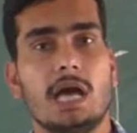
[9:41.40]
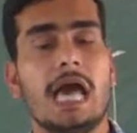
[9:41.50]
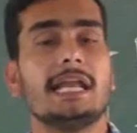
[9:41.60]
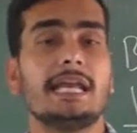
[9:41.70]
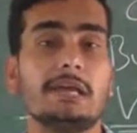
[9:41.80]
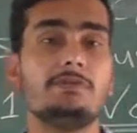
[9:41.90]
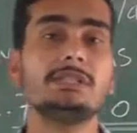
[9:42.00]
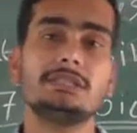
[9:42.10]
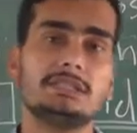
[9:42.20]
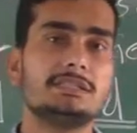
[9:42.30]
and
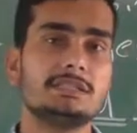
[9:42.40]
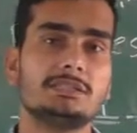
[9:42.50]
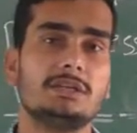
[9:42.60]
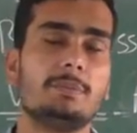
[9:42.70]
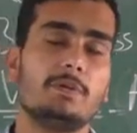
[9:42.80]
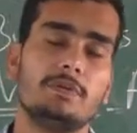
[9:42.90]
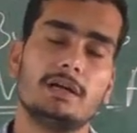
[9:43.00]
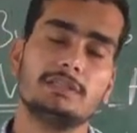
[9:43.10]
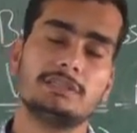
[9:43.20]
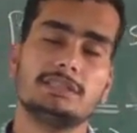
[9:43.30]
every
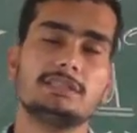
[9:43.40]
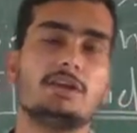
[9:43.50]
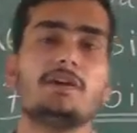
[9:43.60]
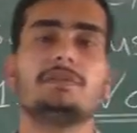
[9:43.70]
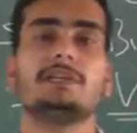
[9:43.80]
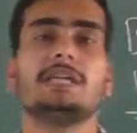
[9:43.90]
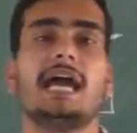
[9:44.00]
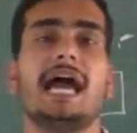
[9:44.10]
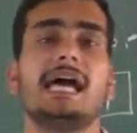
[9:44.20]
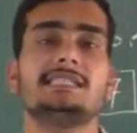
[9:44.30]
citizen of
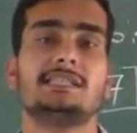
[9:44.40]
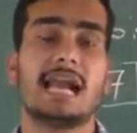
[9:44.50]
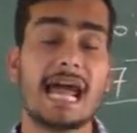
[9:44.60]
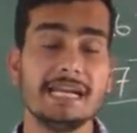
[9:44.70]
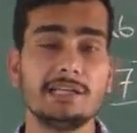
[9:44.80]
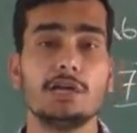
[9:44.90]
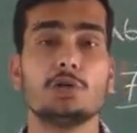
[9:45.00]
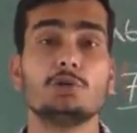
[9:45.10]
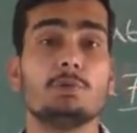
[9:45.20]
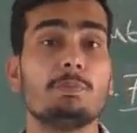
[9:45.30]
India has right
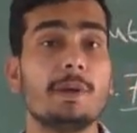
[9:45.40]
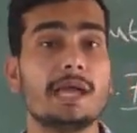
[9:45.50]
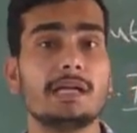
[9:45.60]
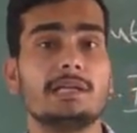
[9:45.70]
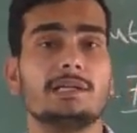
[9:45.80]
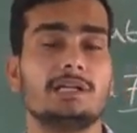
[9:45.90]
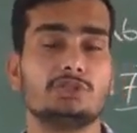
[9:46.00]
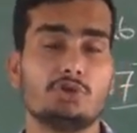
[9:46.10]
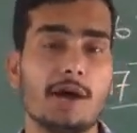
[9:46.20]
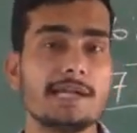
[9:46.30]
to make a
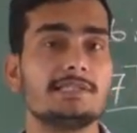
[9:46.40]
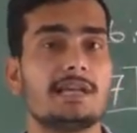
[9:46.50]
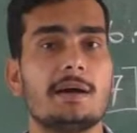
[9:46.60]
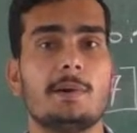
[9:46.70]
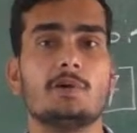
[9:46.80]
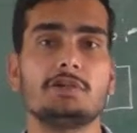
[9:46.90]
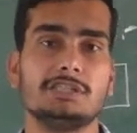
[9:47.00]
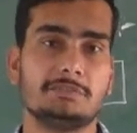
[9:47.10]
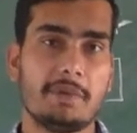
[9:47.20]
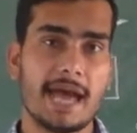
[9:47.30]
choice about
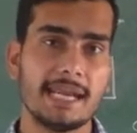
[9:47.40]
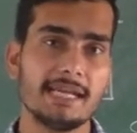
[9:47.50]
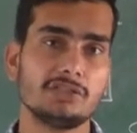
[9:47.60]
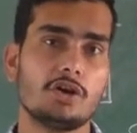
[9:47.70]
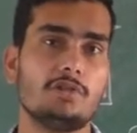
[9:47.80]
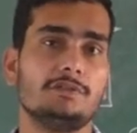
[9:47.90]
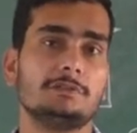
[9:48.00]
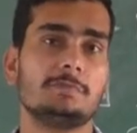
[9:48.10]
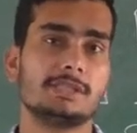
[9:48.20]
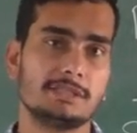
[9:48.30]
his marriage, of
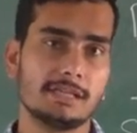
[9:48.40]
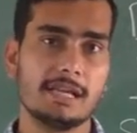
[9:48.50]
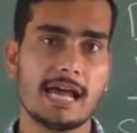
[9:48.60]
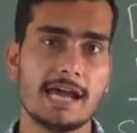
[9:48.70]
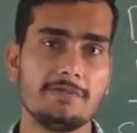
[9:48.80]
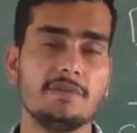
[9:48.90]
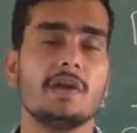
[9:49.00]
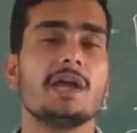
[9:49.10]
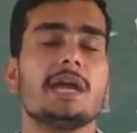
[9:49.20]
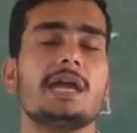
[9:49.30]
his personal life.
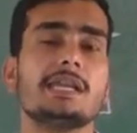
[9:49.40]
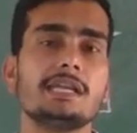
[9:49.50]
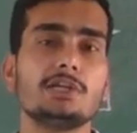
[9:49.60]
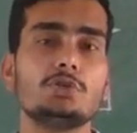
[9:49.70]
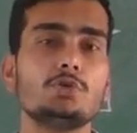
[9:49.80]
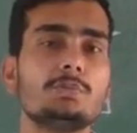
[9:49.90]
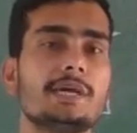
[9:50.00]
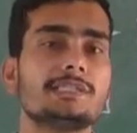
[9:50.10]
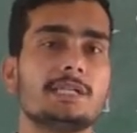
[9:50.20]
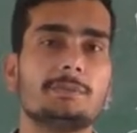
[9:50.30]
Any two
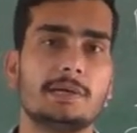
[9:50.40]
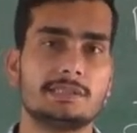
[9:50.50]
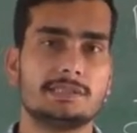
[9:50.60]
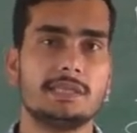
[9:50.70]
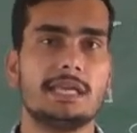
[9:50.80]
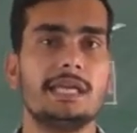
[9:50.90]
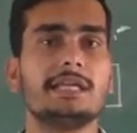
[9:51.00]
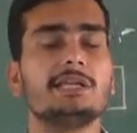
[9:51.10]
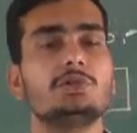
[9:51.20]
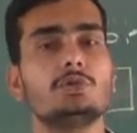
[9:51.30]
major person,
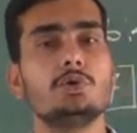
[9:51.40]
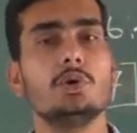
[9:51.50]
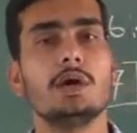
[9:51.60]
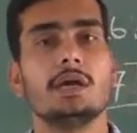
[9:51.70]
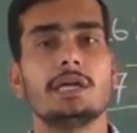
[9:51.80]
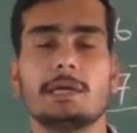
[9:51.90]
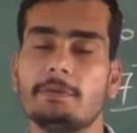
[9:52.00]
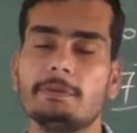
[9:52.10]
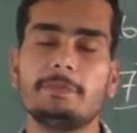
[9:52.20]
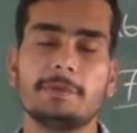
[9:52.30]
any two
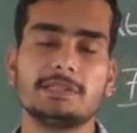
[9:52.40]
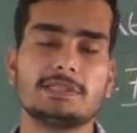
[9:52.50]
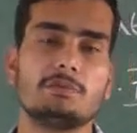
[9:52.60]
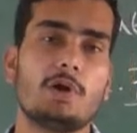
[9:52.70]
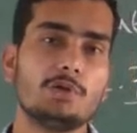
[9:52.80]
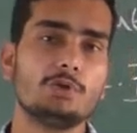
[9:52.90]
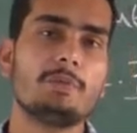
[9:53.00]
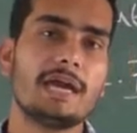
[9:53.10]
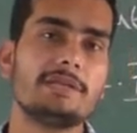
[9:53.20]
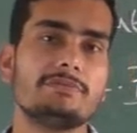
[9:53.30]
capable person want to
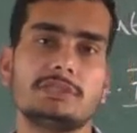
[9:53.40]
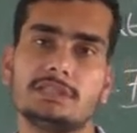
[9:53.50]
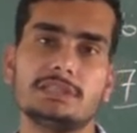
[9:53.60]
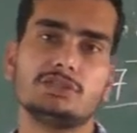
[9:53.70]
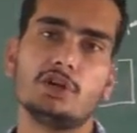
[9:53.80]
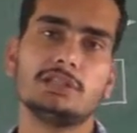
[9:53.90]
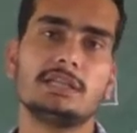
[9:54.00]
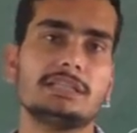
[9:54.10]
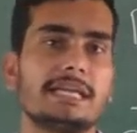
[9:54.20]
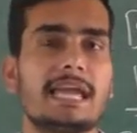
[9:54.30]
marry with each
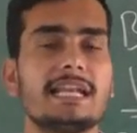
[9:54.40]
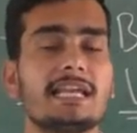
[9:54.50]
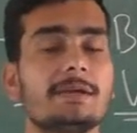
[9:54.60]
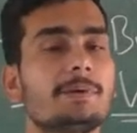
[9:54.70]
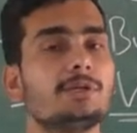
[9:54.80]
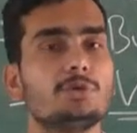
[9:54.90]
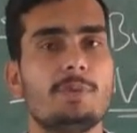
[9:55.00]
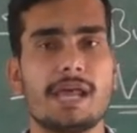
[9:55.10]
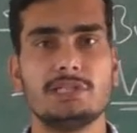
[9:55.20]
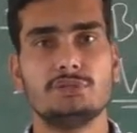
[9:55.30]
other, they can able to
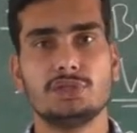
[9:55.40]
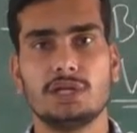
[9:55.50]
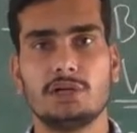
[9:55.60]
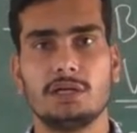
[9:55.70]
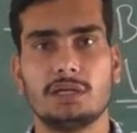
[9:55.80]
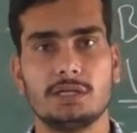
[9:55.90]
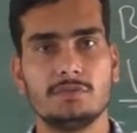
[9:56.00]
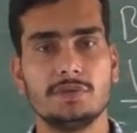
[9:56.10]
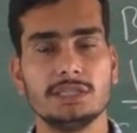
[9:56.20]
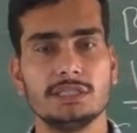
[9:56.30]
marriage
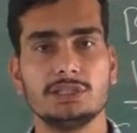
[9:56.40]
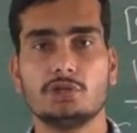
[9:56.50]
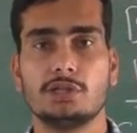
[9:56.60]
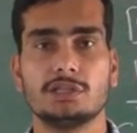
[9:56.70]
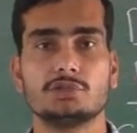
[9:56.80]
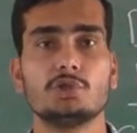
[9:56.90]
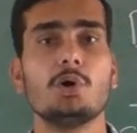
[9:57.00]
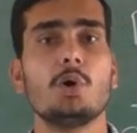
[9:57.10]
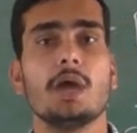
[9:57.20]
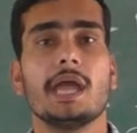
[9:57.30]
with each other.
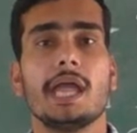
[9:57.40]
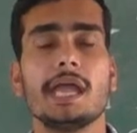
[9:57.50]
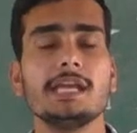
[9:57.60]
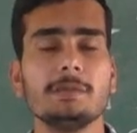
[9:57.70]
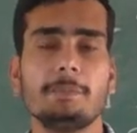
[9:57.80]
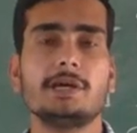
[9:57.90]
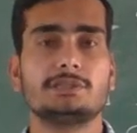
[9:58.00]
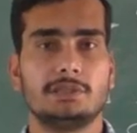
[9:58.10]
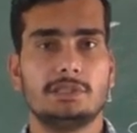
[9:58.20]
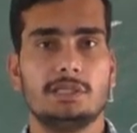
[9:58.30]
So any
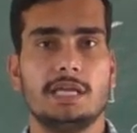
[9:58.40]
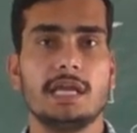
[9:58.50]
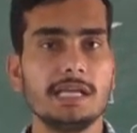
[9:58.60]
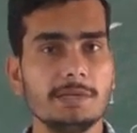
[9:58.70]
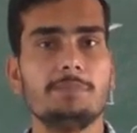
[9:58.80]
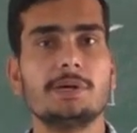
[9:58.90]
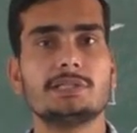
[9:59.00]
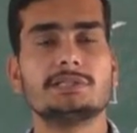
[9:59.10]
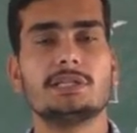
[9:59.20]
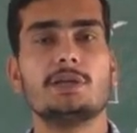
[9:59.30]

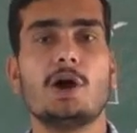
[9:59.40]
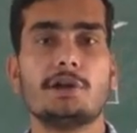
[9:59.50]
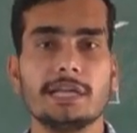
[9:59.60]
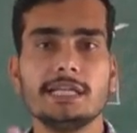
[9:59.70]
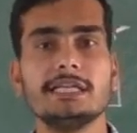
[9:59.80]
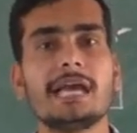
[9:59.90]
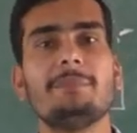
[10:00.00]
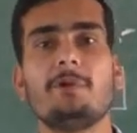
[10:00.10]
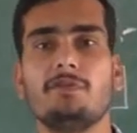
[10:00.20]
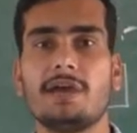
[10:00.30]
person or any
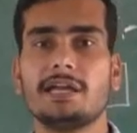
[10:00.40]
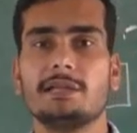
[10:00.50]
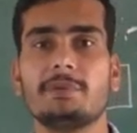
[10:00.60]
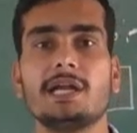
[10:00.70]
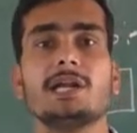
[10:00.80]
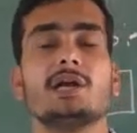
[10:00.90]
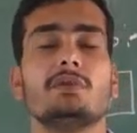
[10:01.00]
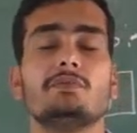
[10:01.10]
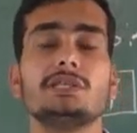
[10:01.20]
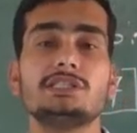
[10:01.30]
type of agreement
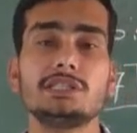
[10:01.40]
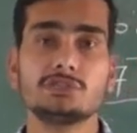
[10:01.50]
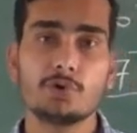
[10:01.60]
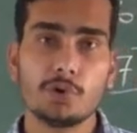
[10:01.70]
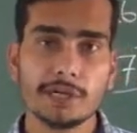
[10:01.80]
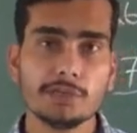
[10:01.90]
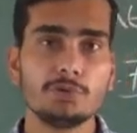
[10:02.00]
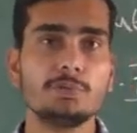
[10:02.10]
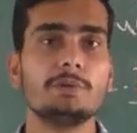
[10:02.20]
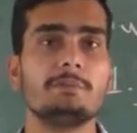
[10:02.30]
which is going to be